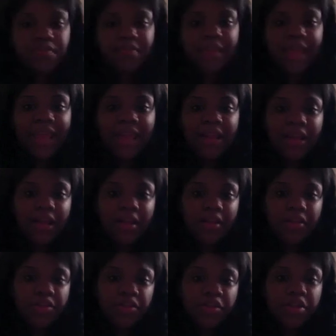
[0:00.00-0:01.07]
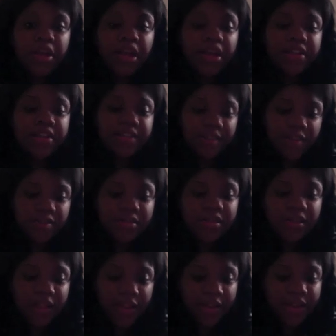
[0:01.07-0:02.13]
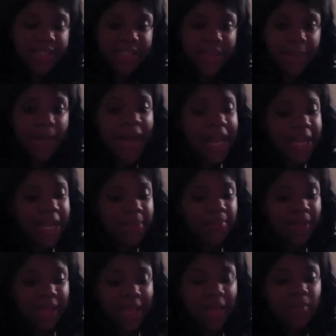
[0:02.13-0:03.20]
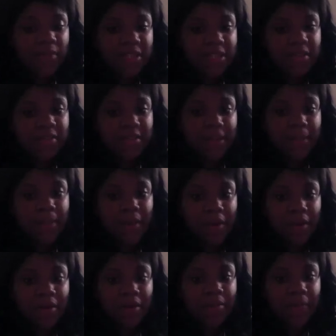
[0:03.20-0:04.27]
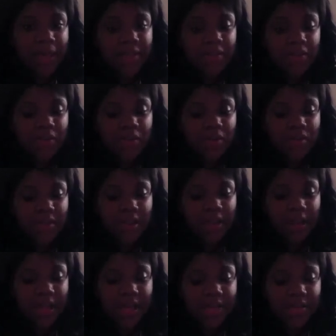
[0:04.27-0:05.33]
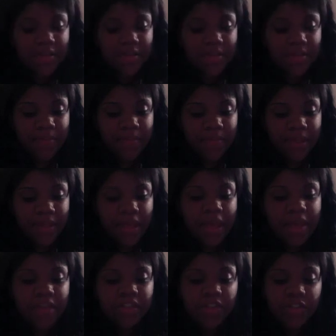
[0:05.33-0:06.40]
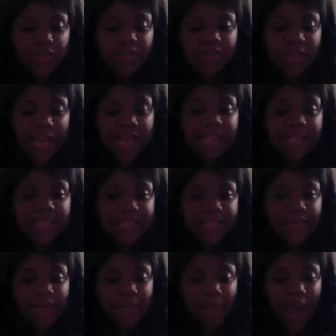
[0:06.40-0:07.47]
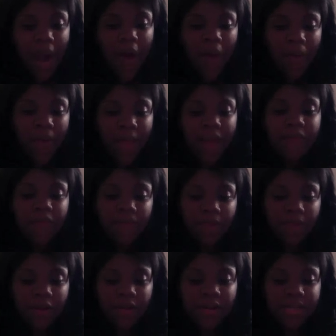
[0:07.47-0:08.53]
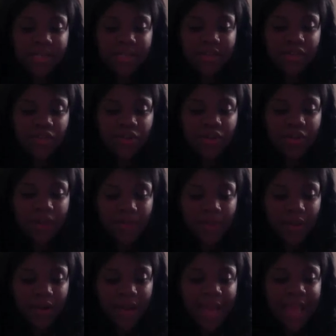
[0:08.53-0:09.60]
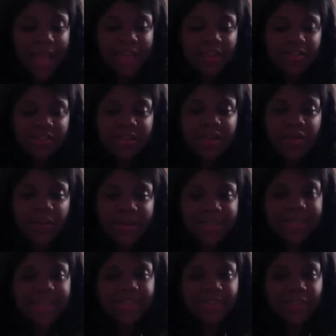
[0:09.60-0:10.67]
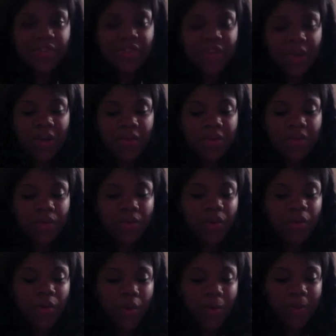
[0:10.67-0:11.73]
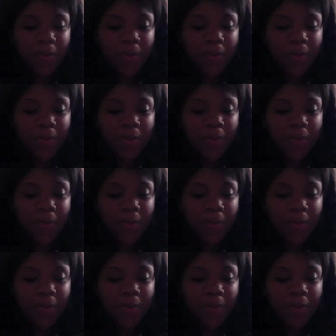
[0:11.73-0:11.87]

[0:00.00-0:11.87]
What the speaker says: In conclusion, students clearly take pride in being able to use computer-based tools in the classroom. Students gain a sense of empowerment from learning to control the computer and use it in ways they associate with the real world.